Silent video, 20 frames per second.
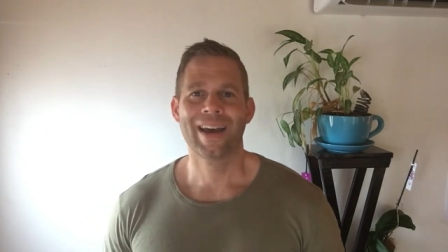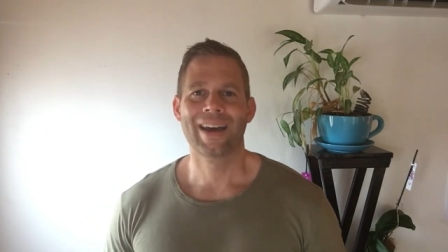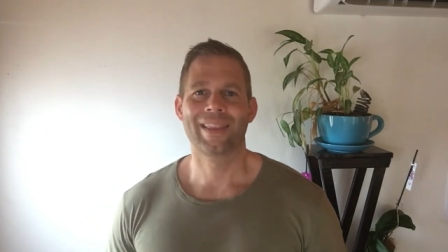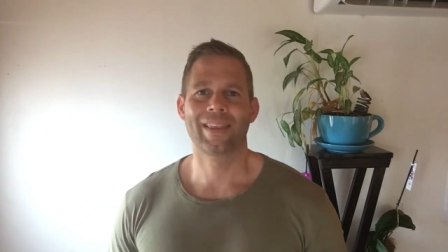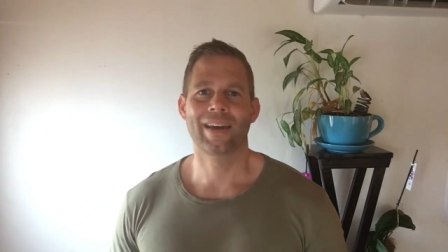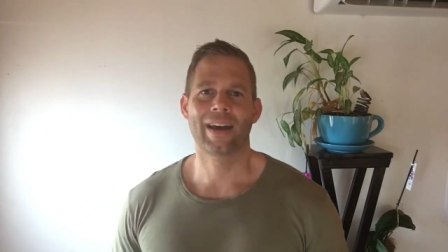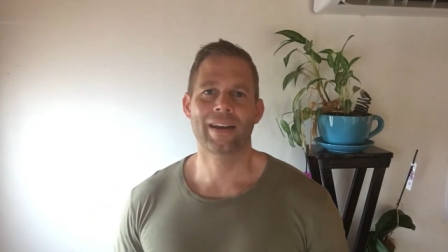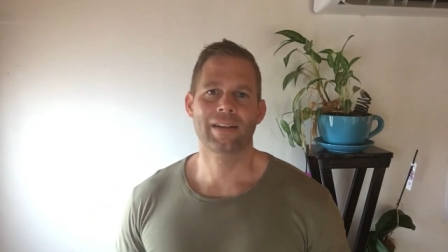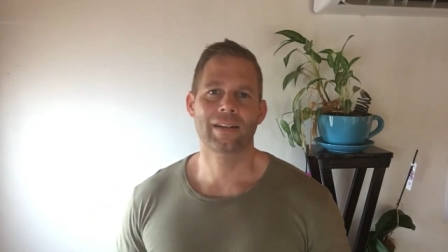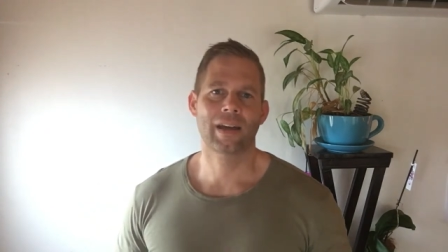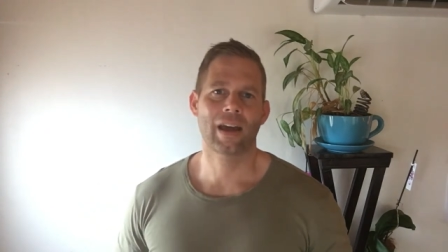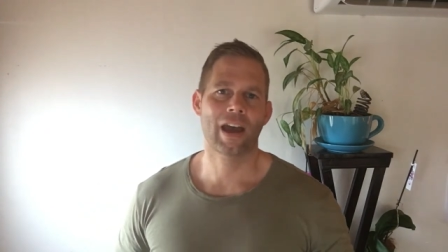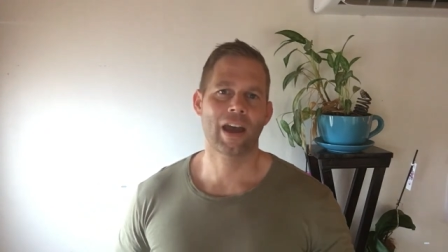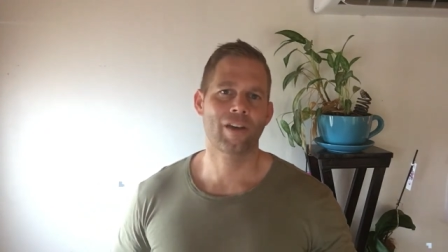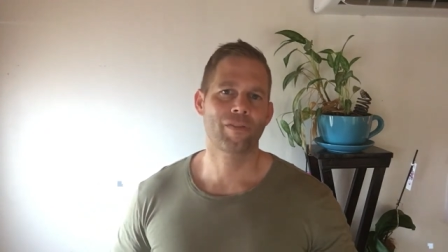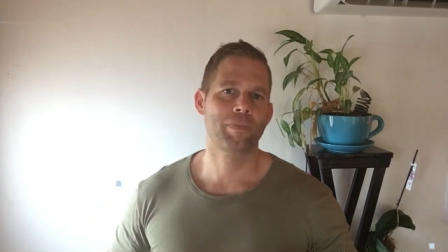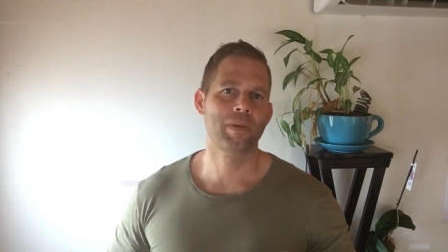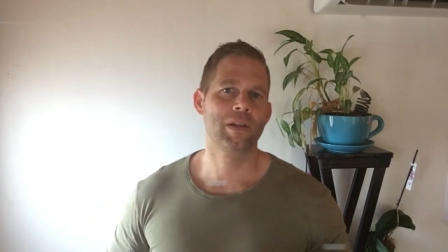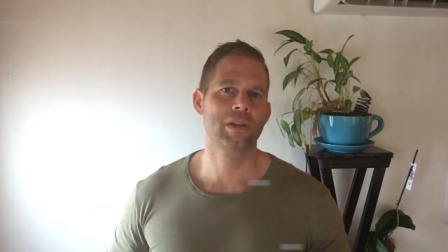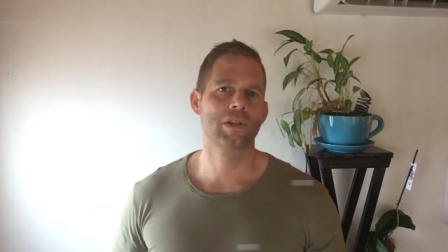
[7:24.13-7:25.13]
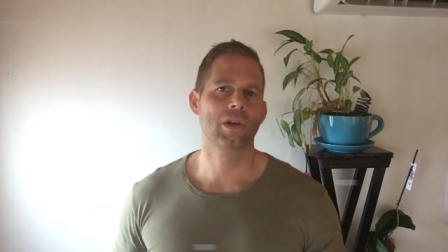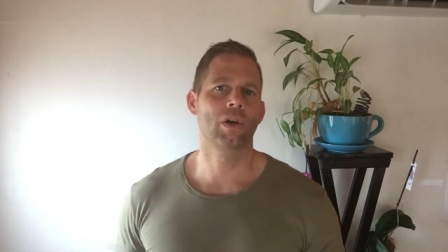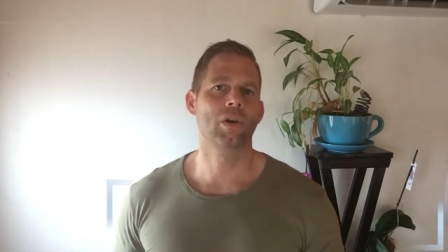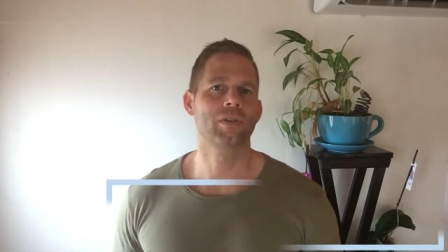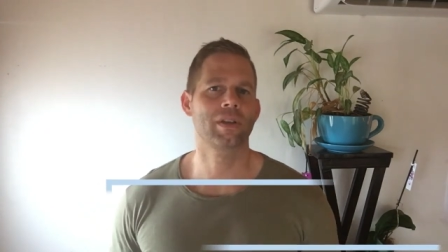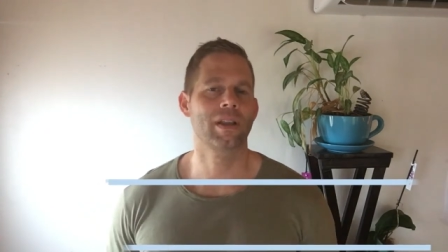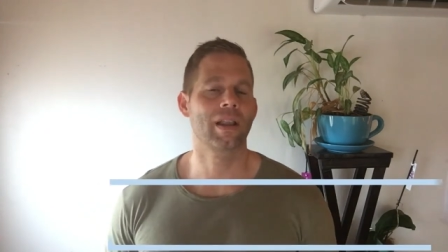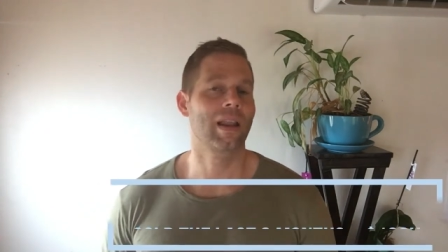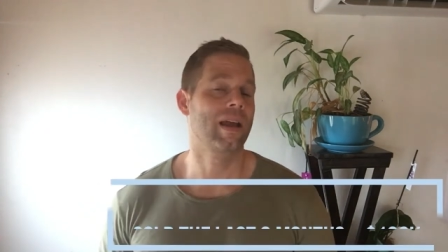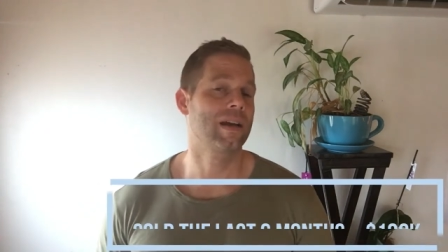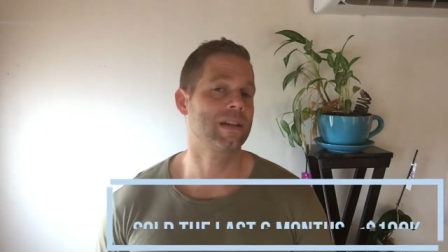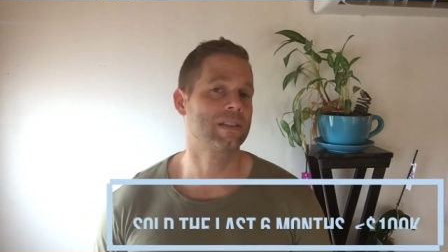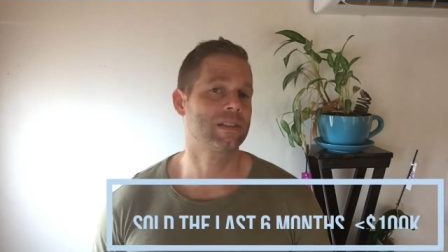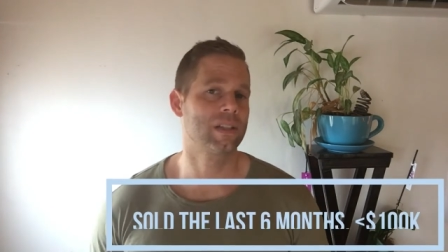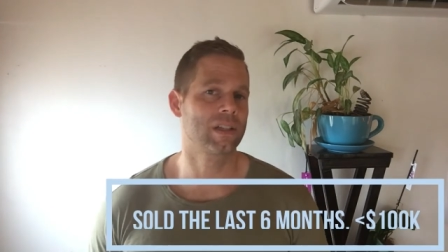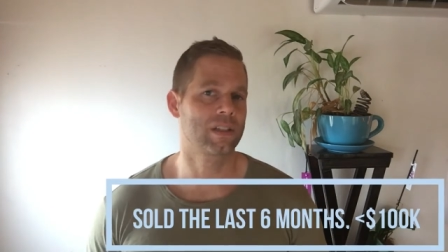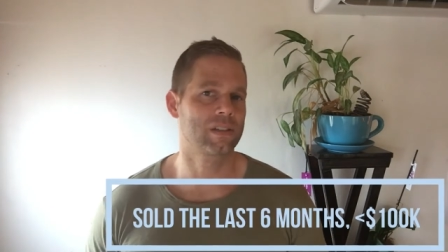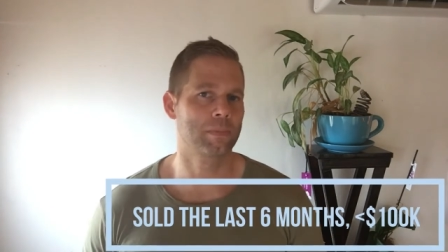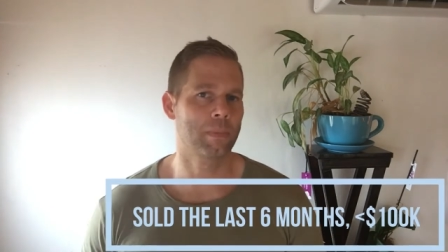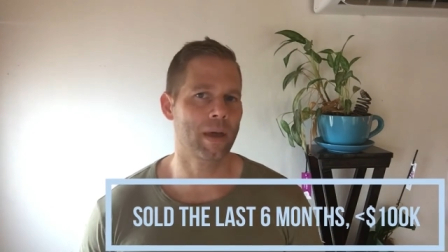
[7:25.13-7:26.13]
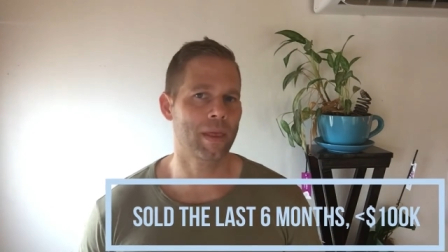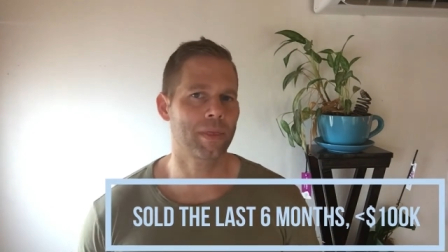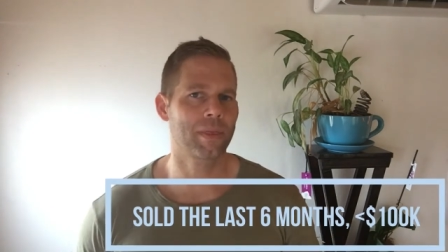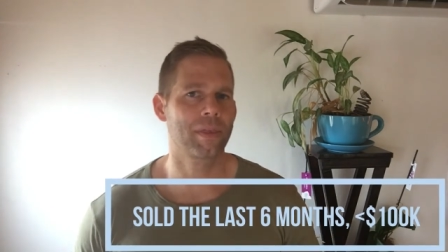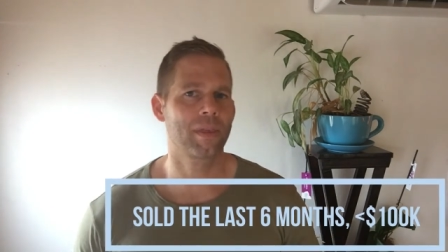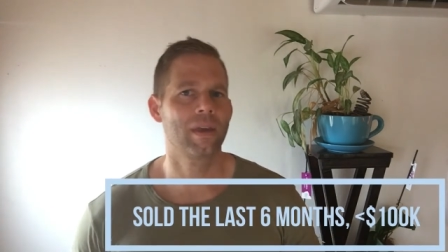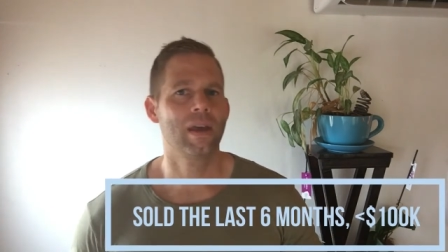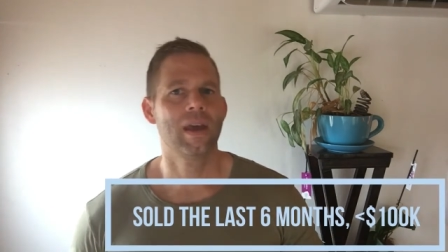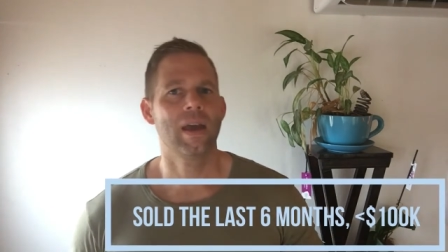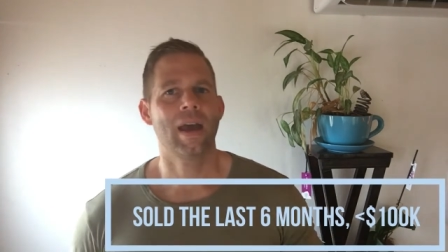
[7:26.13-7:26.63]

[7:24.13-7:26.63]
that have been sold in the last six months